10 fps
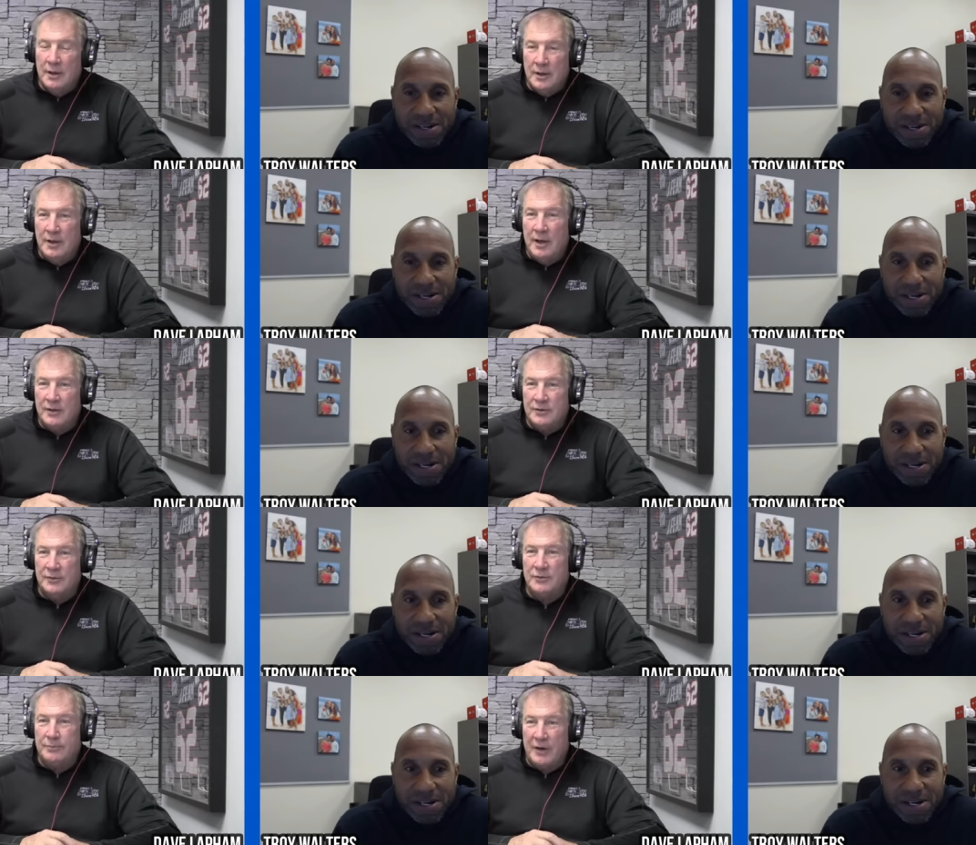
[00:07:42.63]
Speaker 1: he has a
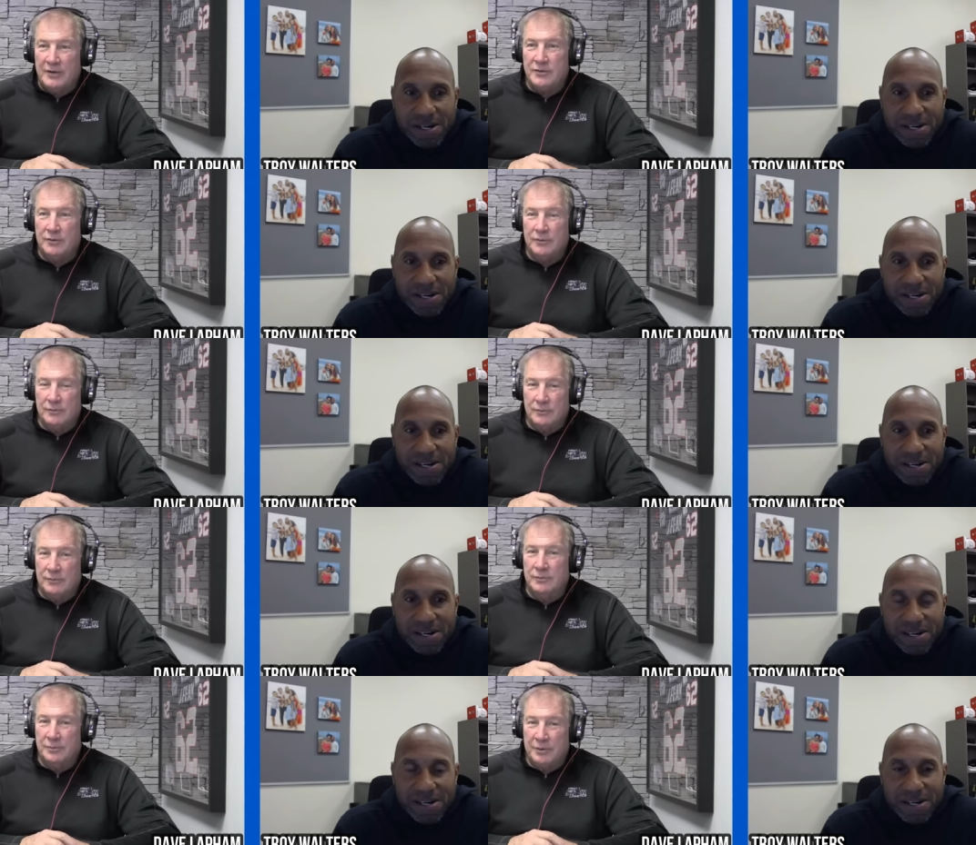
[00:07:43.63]
special
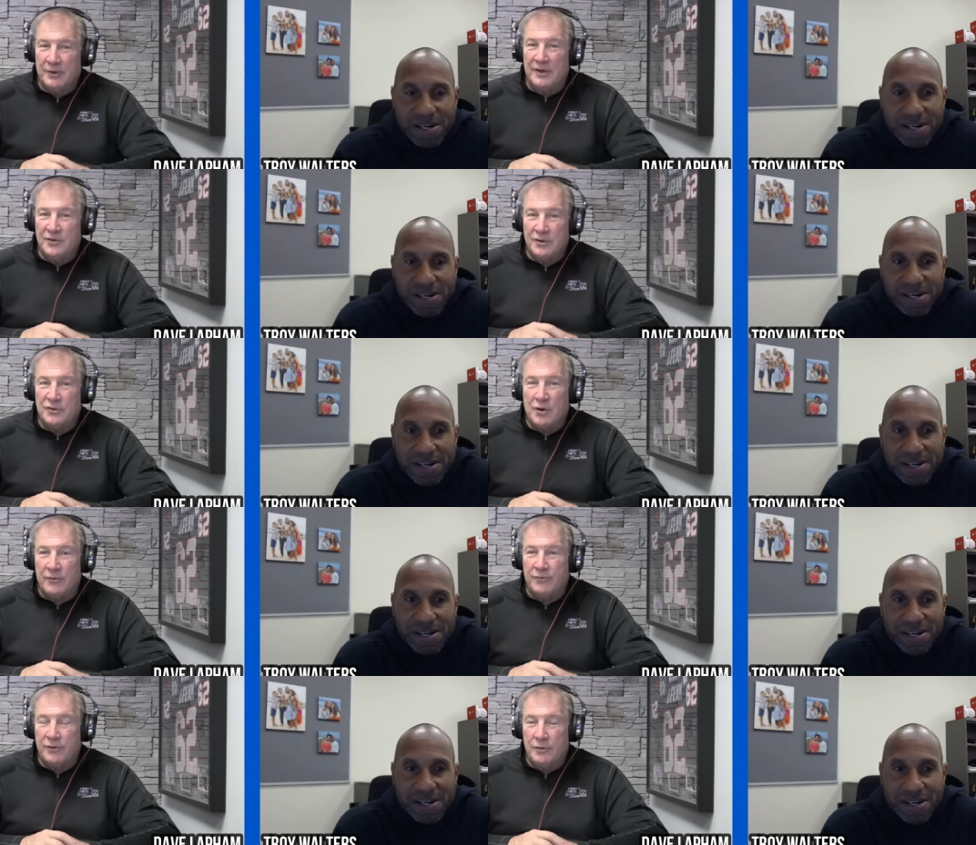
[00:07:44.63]
place in his heart
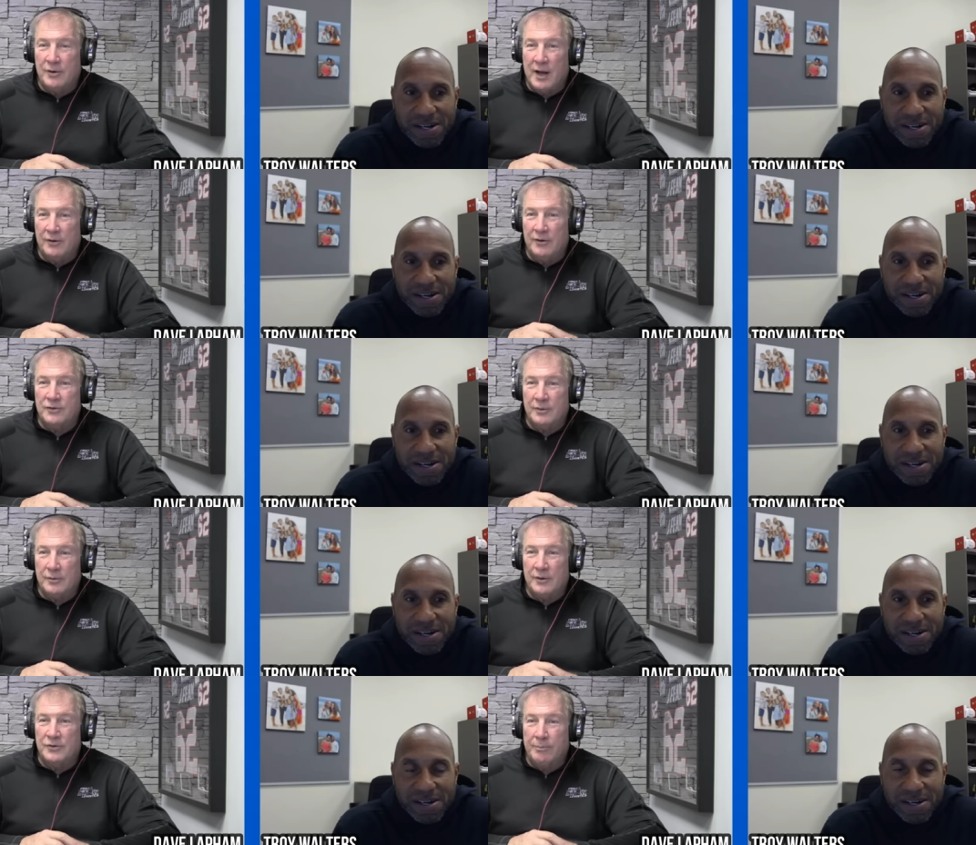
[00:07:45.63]
for you now. There's a
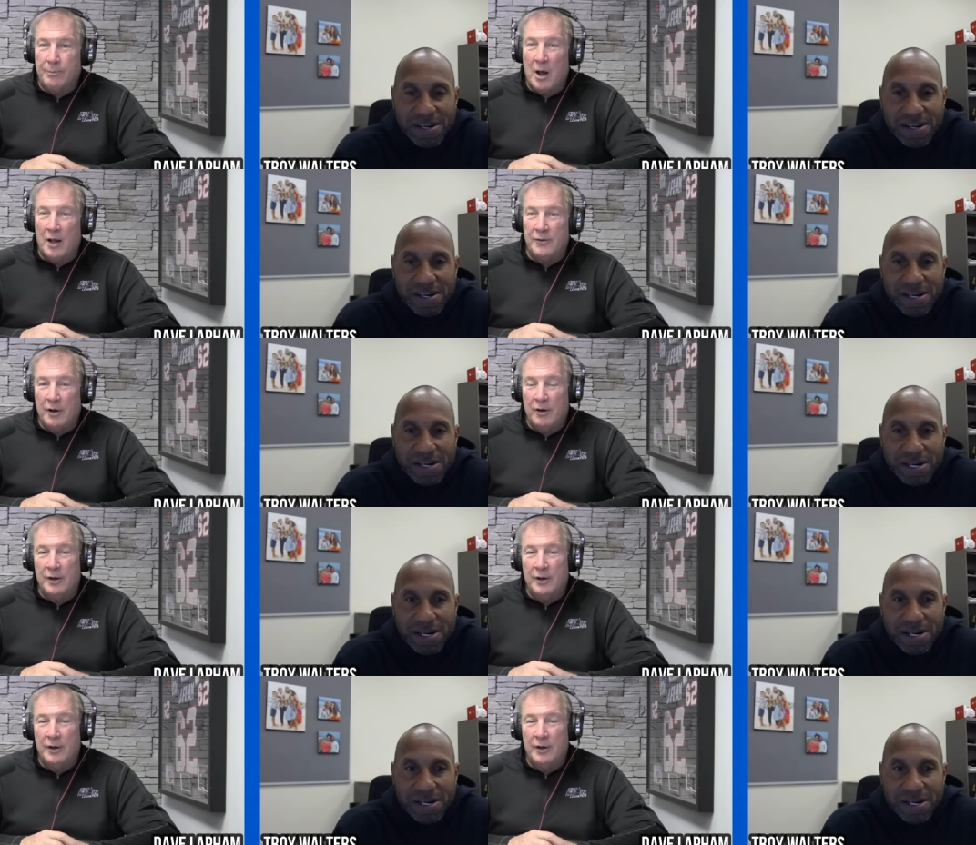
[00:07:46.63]
there's a bond there, and